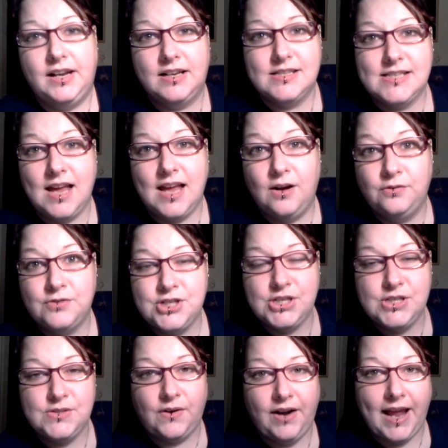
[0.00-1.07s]
herself.
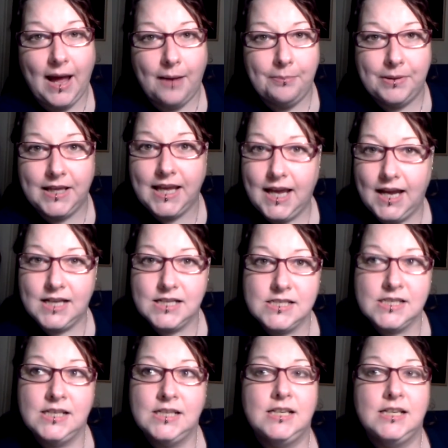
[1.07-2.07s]
She's a very happy cat.